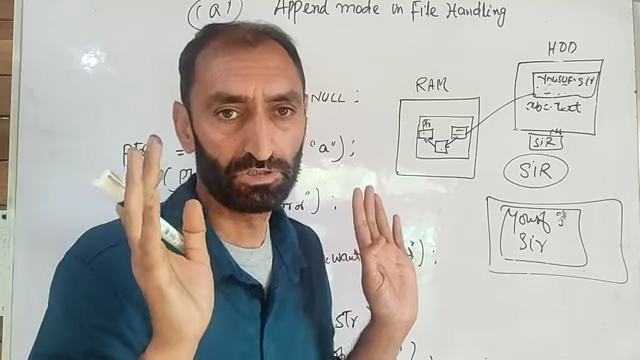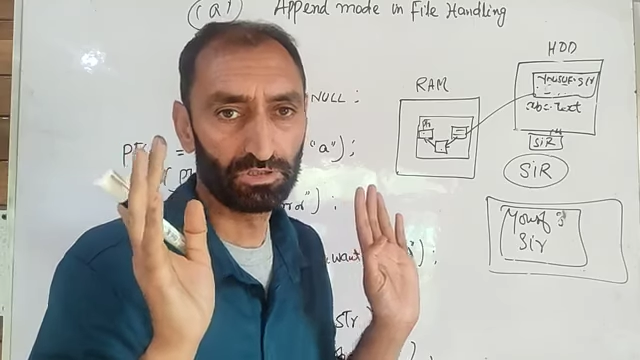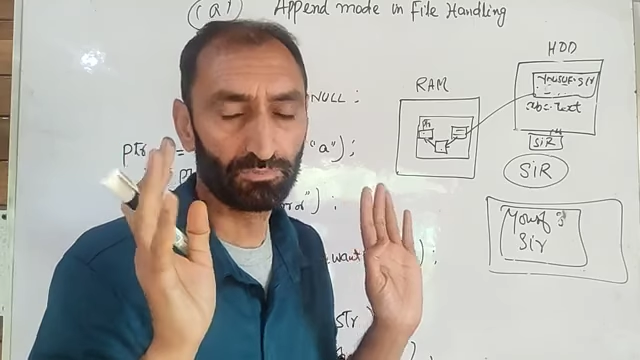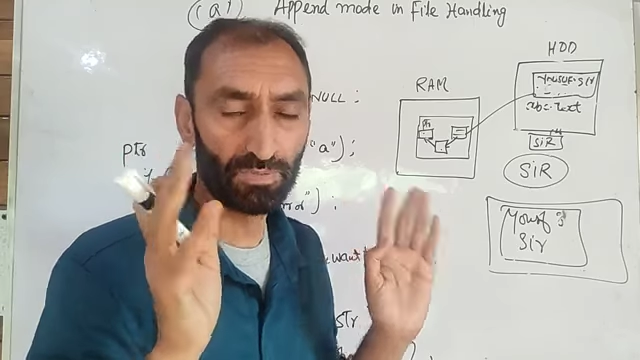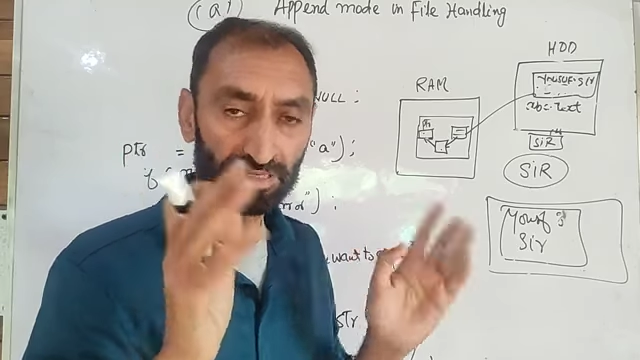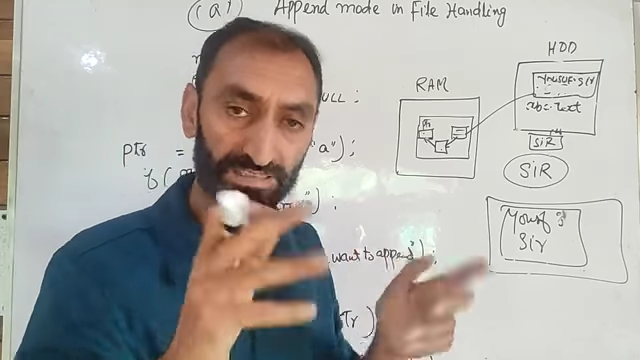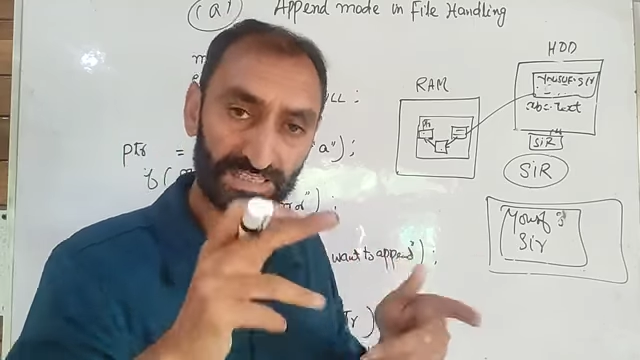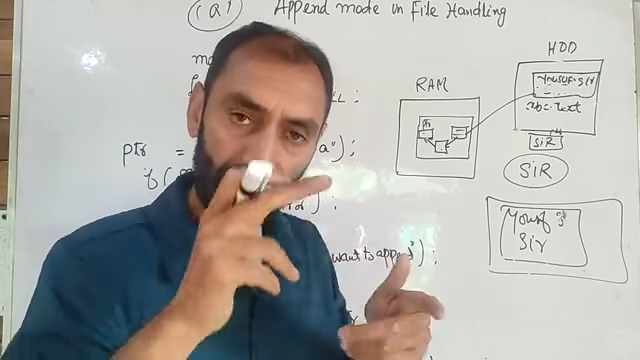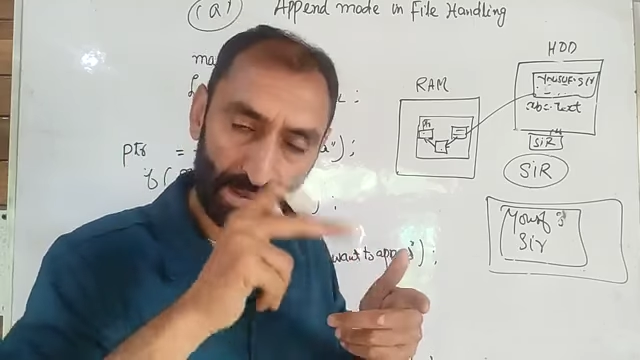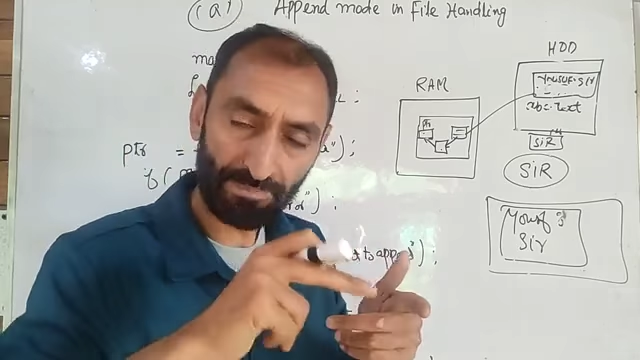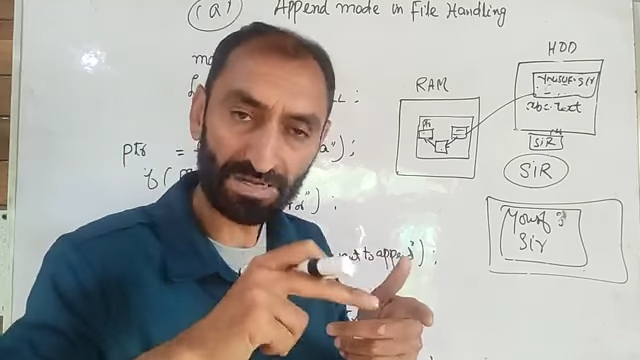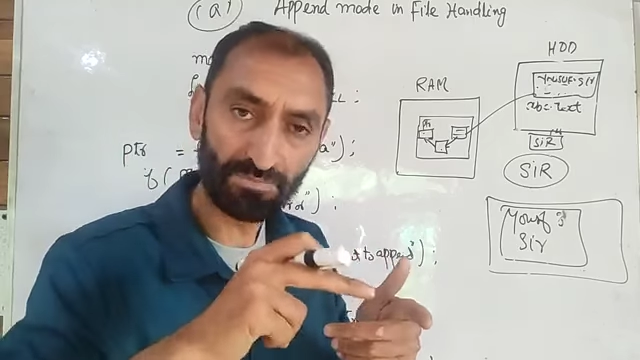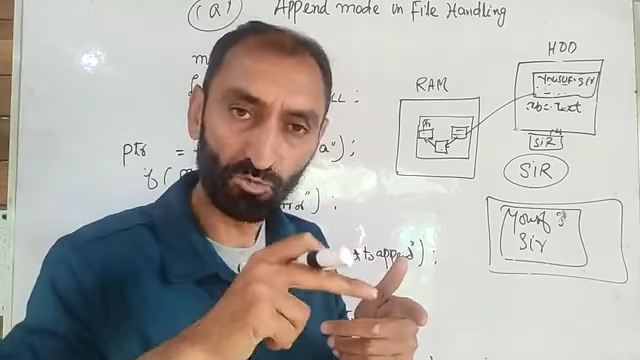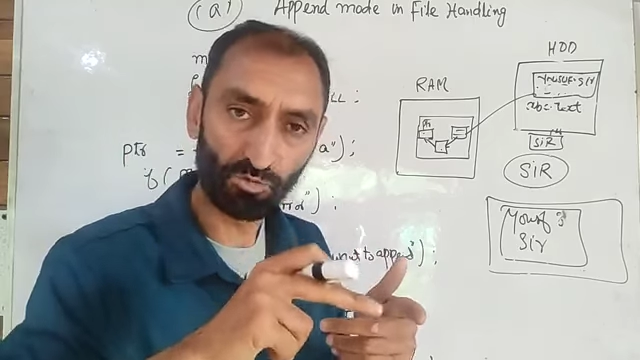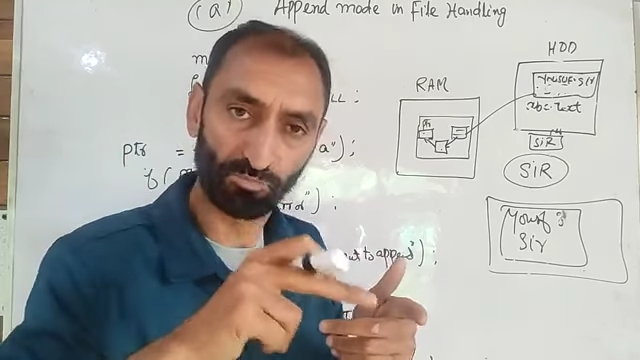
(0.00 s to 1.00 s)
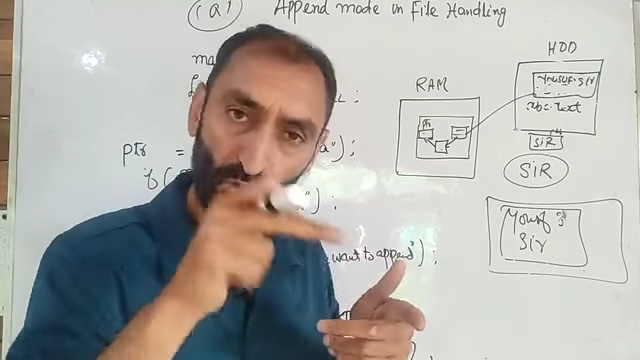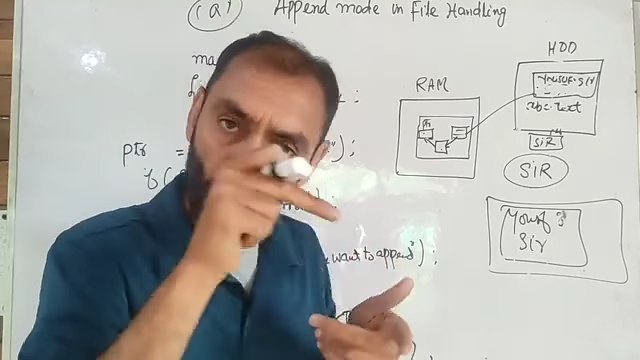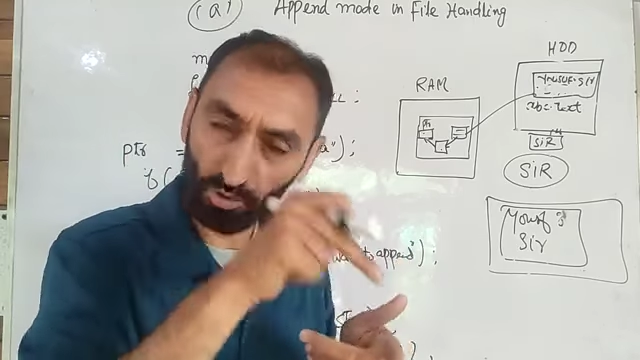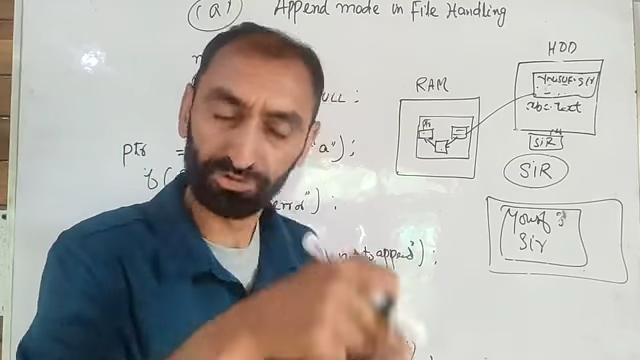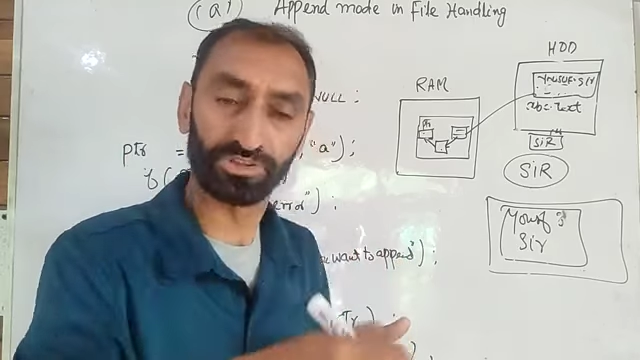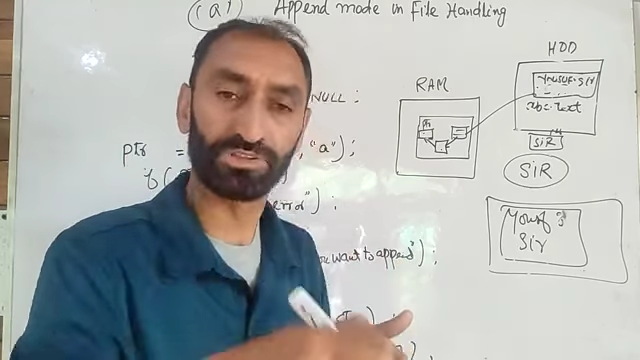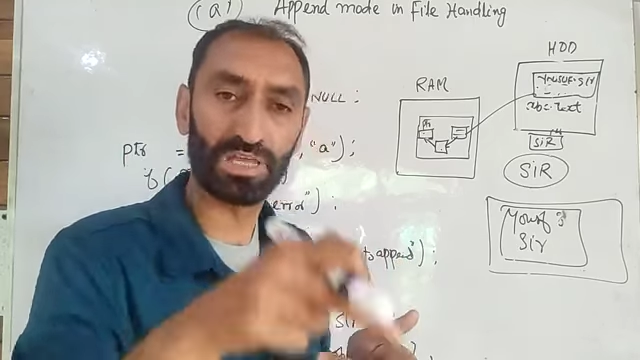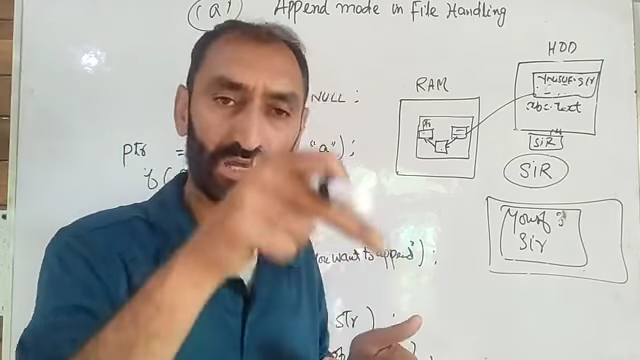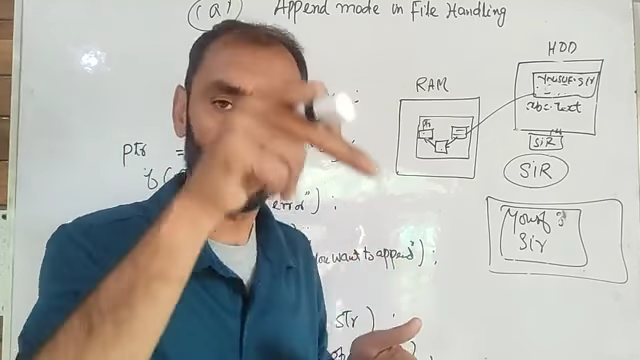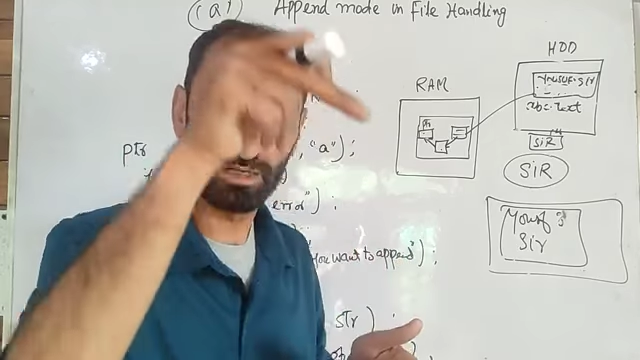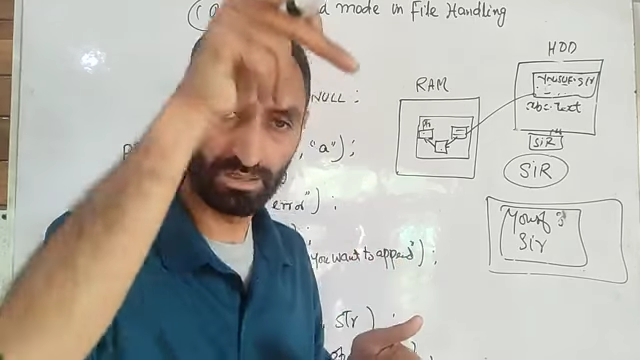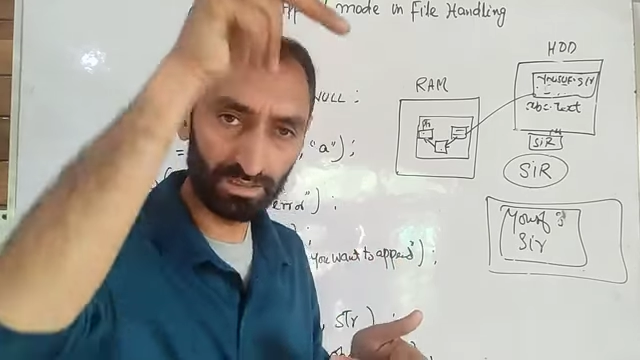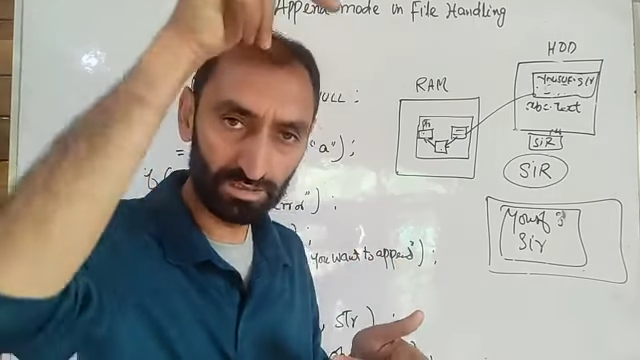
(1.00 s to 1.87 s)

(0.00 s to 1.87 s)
But in append mode, both the